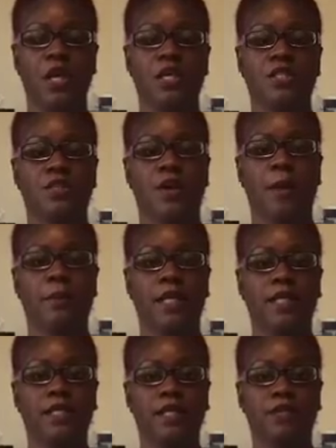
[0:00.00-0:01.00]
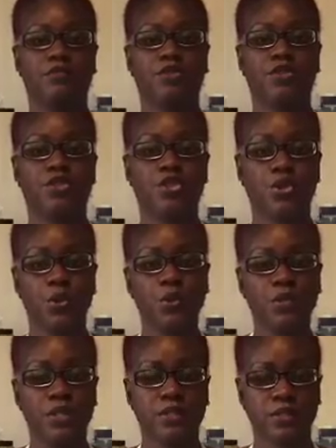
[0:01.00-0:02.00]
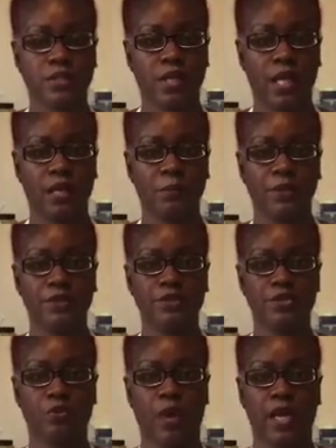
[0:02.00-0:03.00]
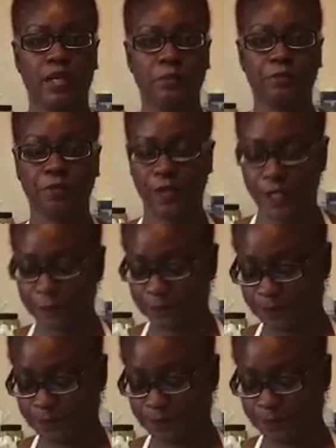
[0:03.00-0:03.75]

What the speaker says: So I'm going to give 2 disclaimers right up front.